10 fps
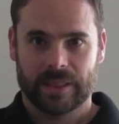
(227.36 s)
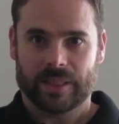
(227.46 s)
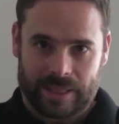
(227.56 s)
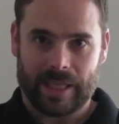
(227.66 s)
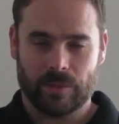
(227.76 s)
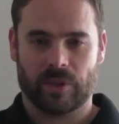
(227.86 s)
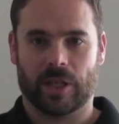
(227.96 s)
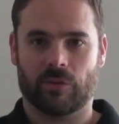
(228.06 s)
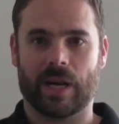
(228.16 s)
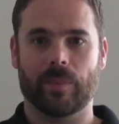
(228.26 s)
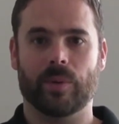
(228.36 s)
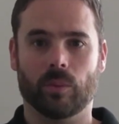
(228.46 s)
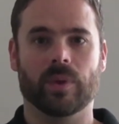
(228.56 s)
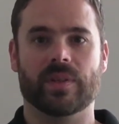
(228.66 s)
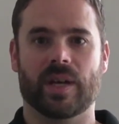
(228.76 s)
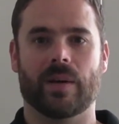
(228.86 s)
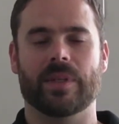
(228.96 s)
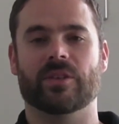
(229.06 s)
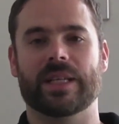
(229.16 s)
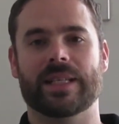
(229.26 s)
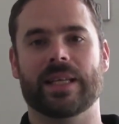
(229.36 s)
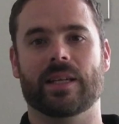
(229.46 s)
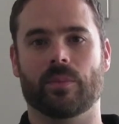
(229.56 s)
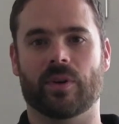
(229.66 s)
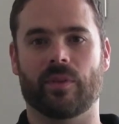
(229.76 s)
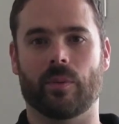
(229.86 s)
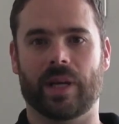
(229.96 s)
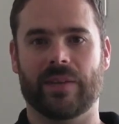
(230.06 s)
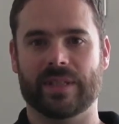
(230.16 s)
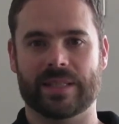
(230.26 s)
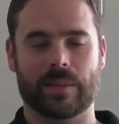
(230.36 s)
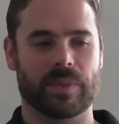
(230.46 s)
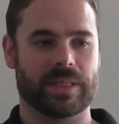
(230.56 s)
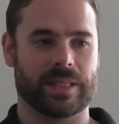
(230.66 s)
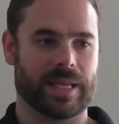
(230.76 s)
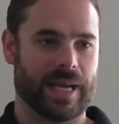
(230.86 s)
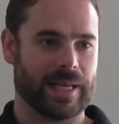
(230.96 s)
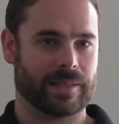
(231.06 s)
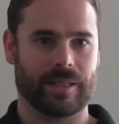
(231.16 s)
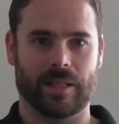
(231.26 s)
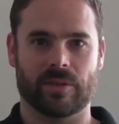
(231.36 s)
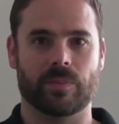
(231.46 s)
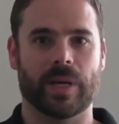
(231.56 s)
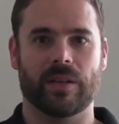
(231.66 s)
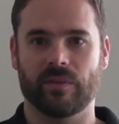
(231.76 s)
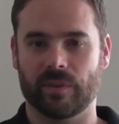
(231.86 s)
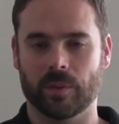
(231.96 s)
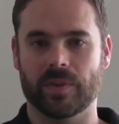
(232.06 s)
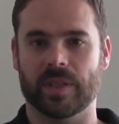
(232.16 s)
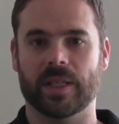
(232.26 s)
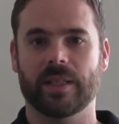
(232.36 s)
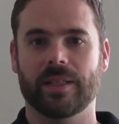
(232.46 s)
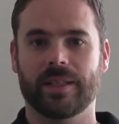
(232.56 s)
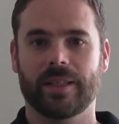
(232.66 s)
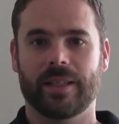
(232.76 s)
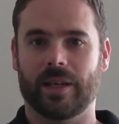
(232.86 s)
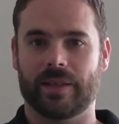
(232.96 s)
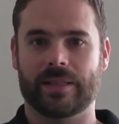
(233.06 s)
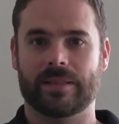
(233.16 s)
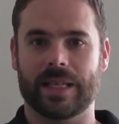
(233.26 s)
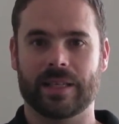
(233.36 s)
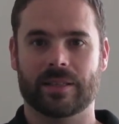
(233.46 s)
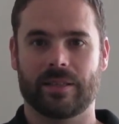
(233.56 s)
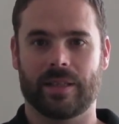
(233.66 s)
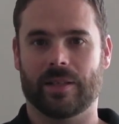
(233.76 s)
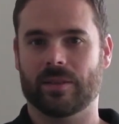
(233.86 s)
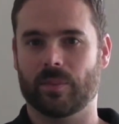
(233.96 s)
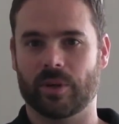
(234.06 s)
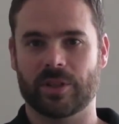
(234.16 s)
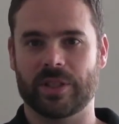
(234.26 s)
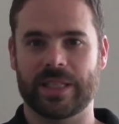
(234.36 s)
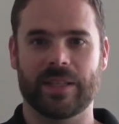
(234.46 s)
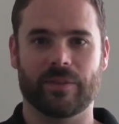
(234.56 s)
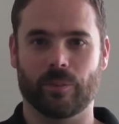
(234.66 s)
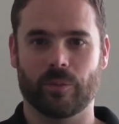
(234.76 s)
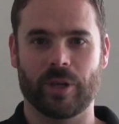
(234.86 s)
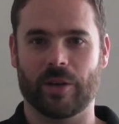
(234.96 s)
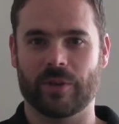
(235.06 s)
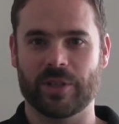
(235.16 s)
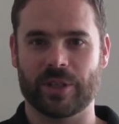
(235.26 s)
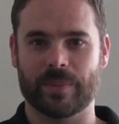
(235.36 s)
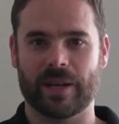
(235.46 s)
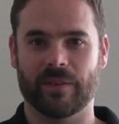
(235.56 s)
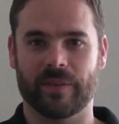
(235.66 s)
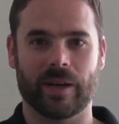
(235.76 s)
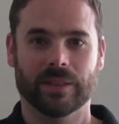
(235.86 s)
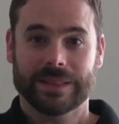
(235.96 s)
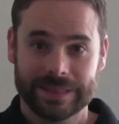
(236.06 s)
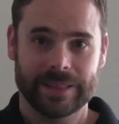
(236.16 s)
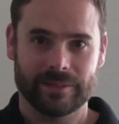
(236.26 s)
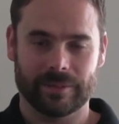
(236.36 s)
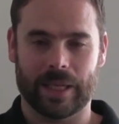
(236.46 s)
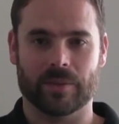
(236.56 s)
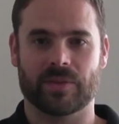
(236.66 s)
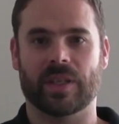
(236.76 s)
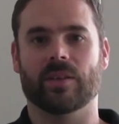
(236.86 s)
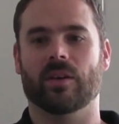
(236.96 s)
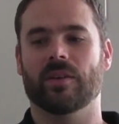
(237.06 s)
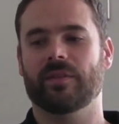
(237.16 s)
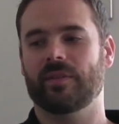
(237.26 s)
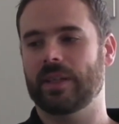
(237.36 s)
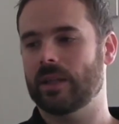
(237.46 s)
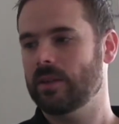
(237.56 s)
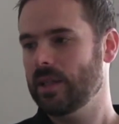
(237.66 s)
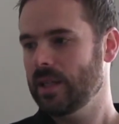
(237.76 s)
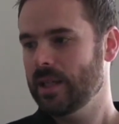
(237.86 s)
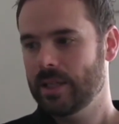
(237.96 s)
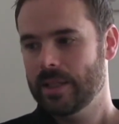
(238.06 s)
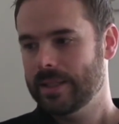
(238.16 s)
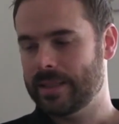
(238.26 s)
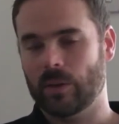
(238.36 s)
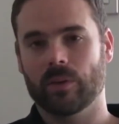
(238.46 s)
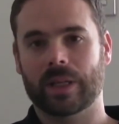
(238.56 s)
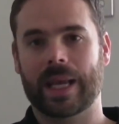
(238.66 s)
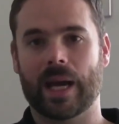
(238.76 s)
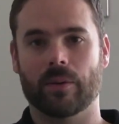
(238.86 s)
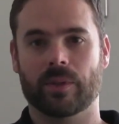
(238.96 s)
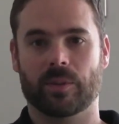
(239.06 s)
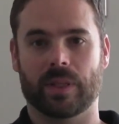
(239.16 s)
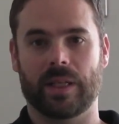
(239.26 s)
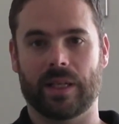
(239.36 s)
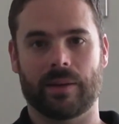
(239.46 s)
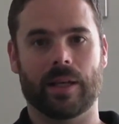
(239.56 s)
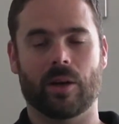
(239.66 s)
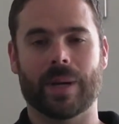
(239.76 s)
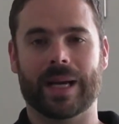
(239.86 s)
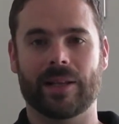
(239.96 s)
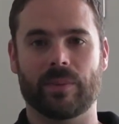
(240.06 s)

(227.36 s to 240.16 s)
trying to grab you all the time and try and take your breath away. Even the simplest of tasks, just bending forward to the sink, to brush your teeth and rinse your mouth out, that will set it off. Sit on the couch with your lower back a little bit